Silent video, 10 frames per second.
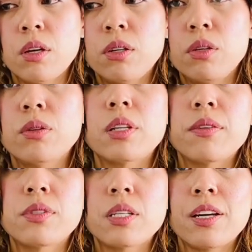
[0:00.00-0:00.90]
New
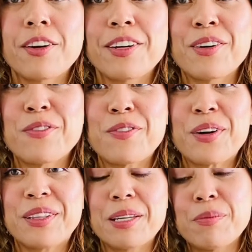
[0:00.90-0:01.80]
love scenario
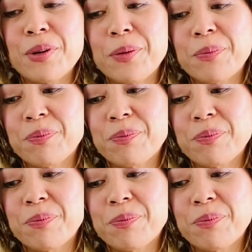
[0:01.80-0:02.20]
for Libra.